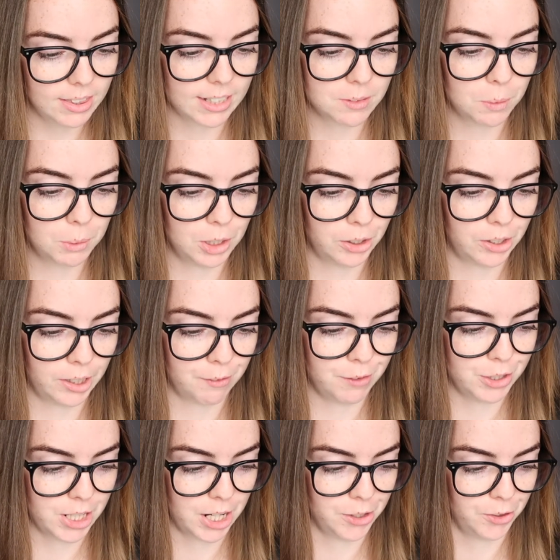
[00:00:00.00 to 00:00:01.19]
That's what we're looking at for
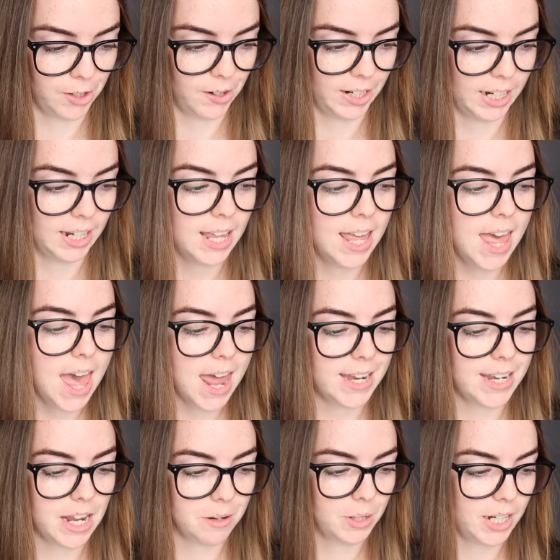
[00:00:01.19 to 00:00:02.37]
January.
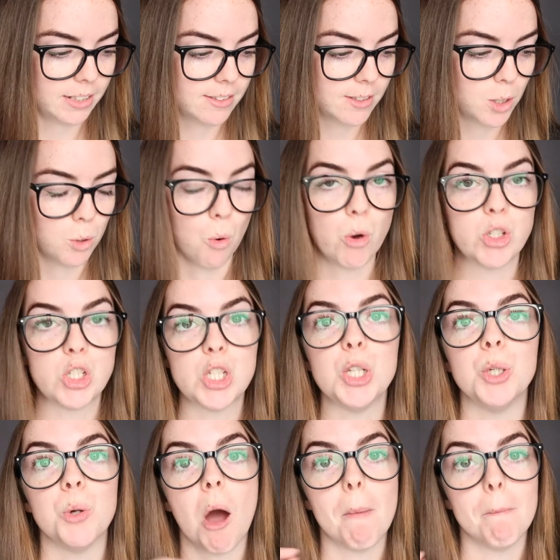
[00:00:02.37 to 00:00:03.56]
Now let's go
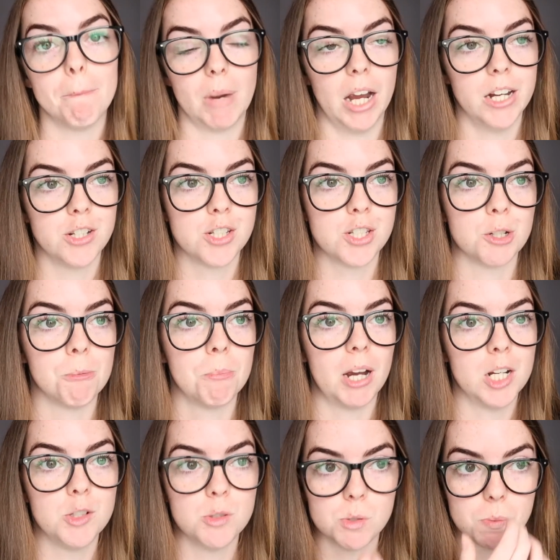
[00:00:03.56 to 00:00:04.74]
to March. So
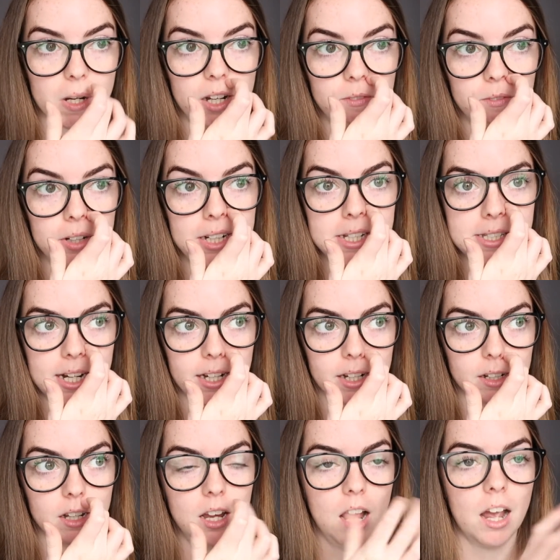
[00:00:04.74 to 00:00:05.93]
March is when I really
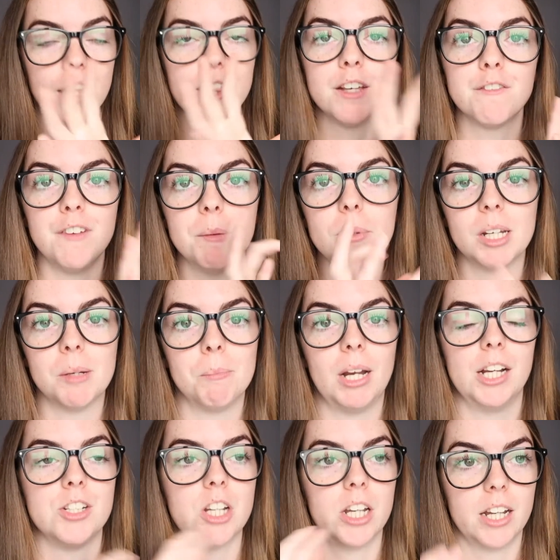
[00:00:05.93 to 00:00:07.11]
started— I think February and
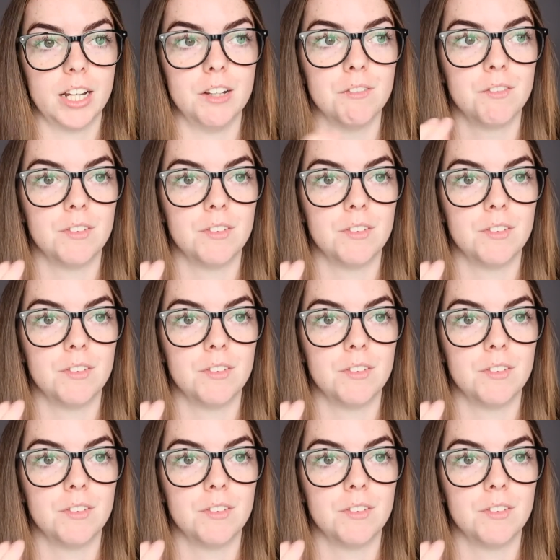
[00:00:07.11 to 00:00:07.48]
March I kind of